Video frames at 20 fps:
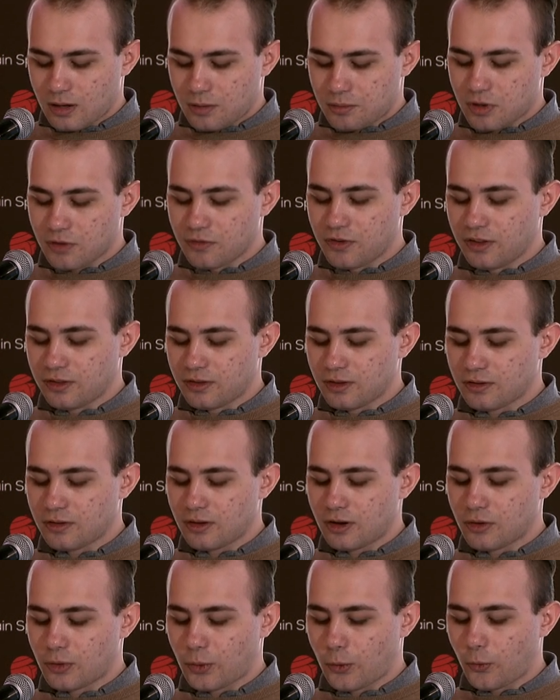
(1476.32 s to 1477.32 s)
Provinces
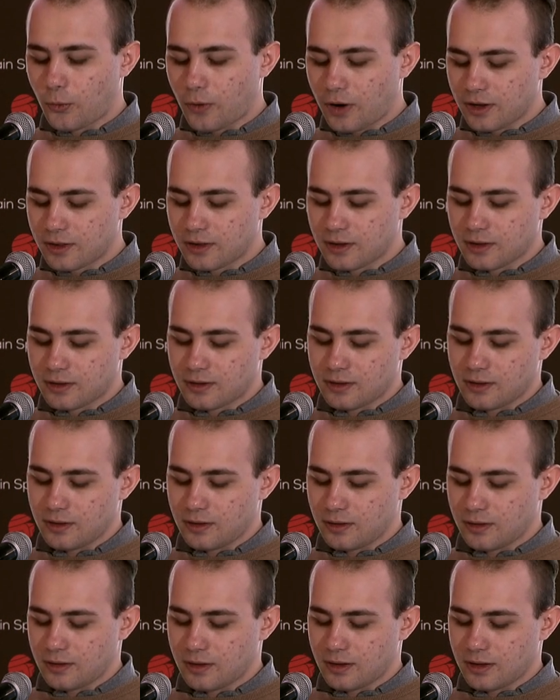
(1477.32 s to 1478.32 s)
are created
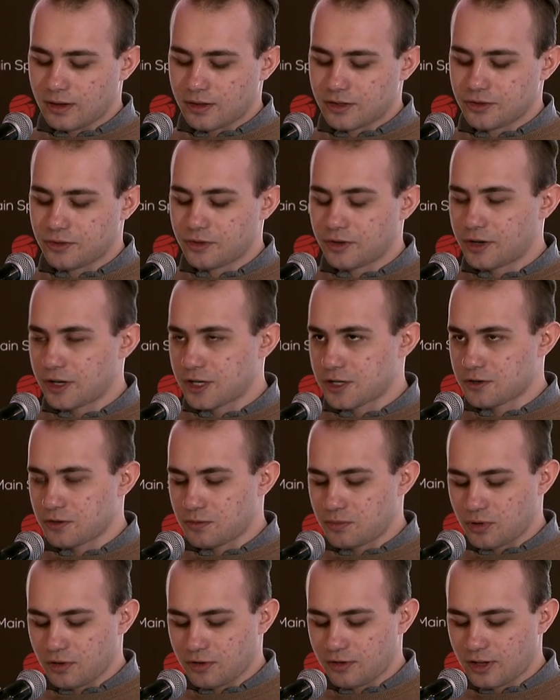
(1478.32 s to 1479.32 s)
in the
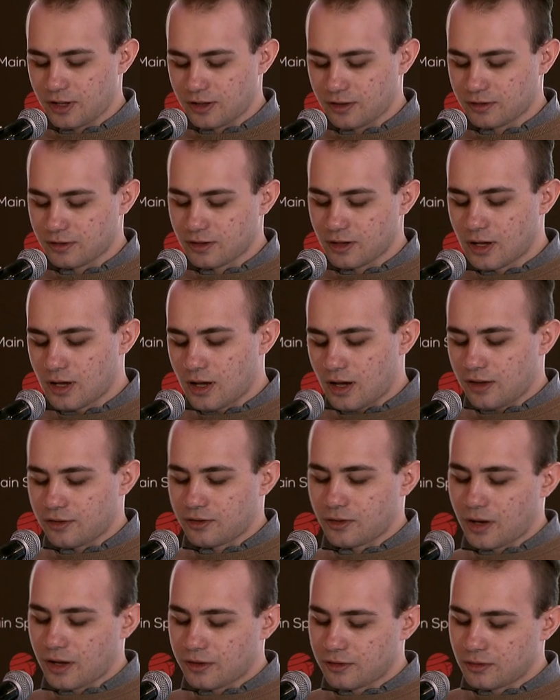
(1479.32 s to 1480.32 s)
generation process.
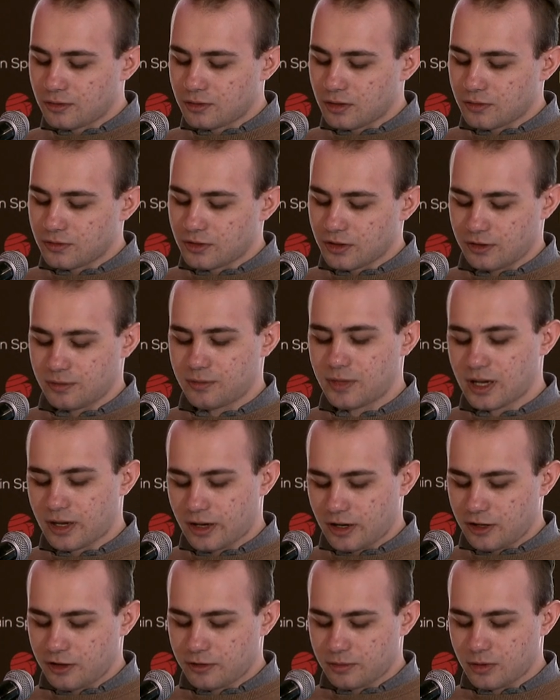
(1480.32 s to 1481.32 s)
As a result of this
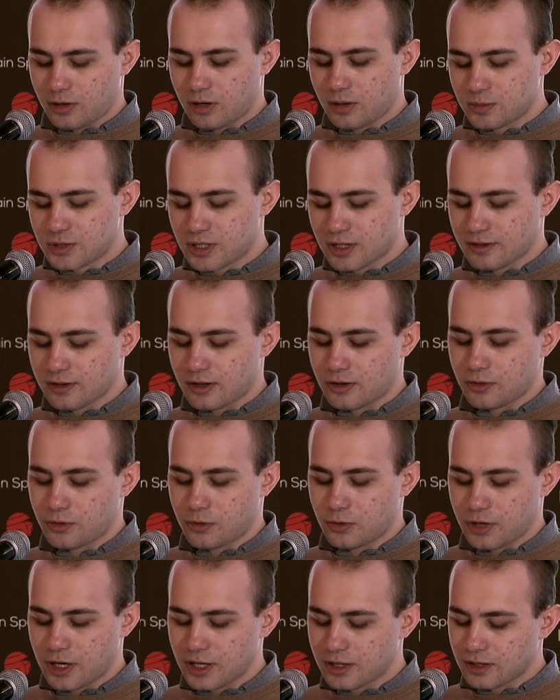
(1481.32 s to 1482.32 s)
mechanism, objects are
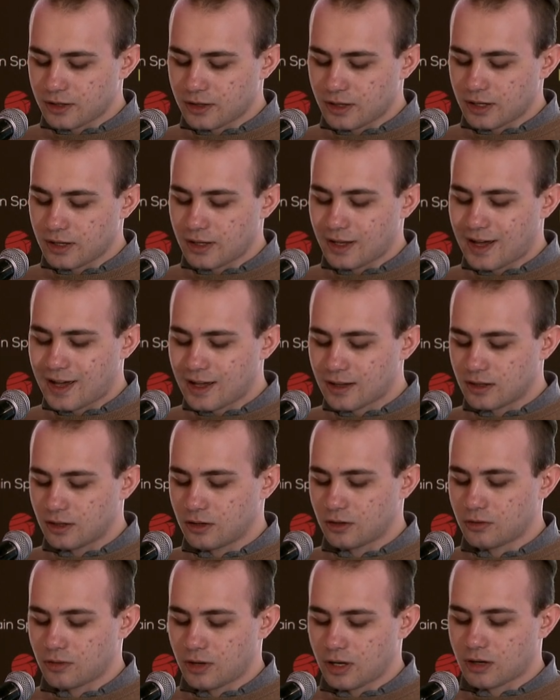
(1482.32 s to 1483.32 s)
created and
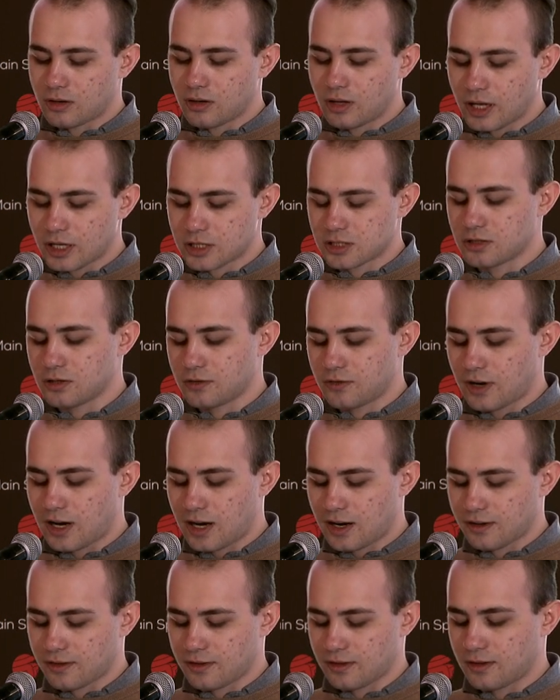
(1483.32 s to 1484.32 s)
added to a collection of
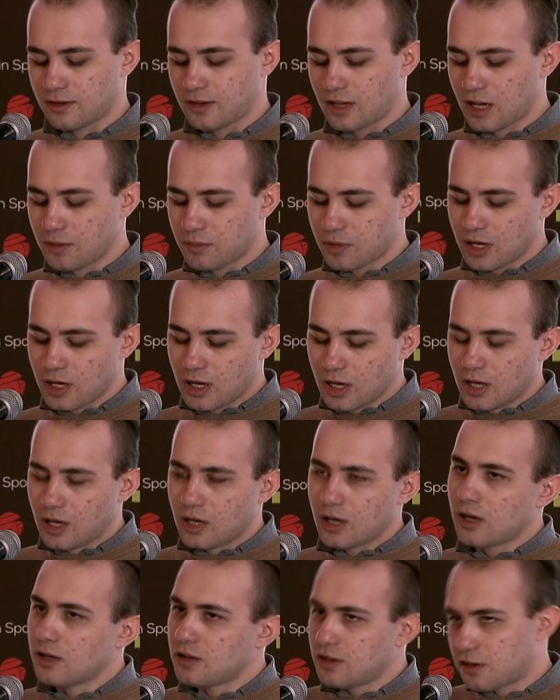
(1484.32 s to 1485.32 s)
hardset type.
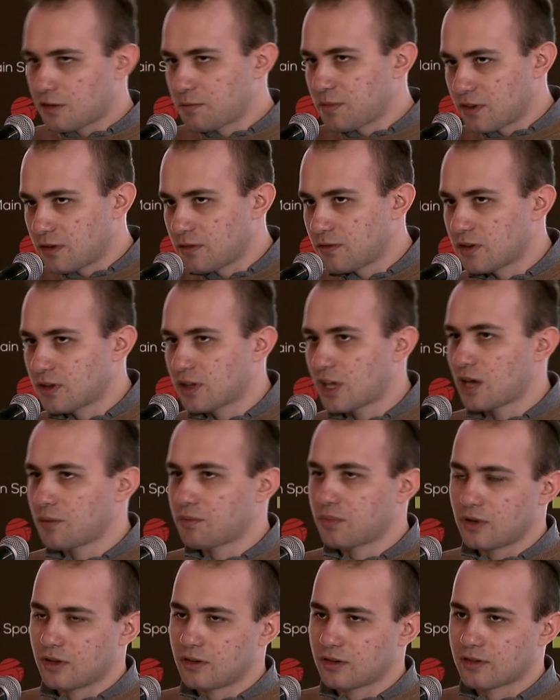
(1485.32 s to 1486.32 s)
The specific
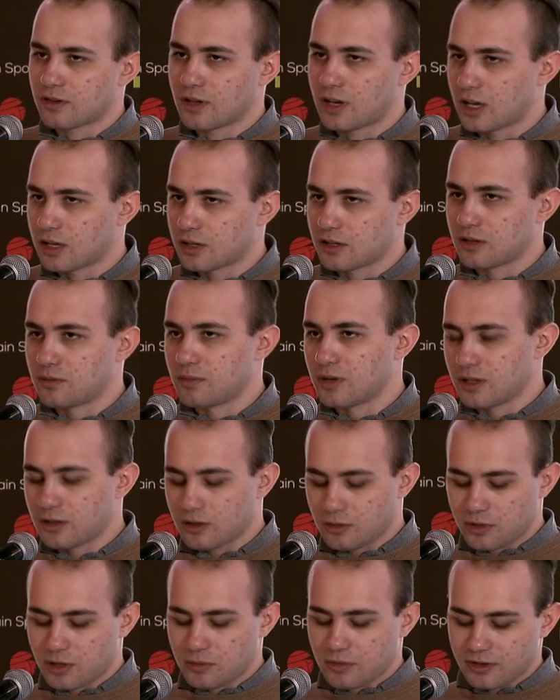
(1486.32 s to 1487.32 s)
type is selected by
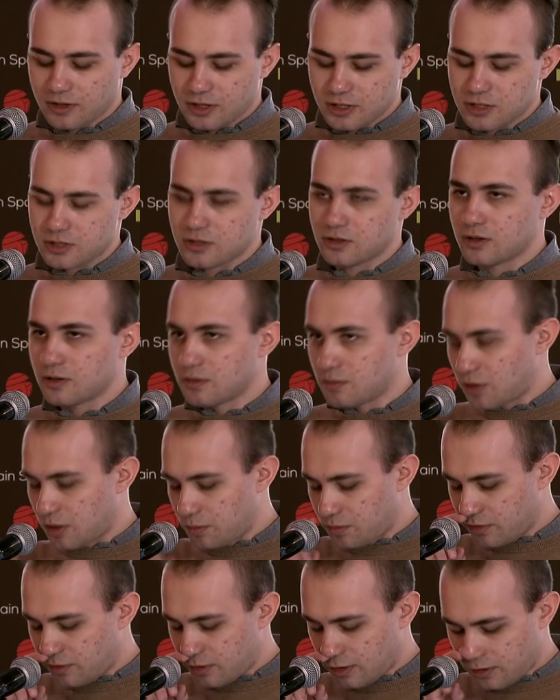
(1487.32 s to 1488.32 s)
the optimization
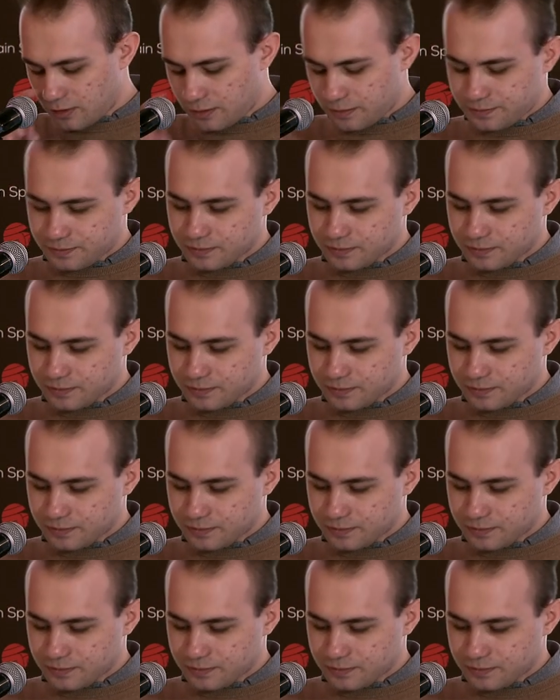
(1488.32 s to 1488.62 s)
purposes.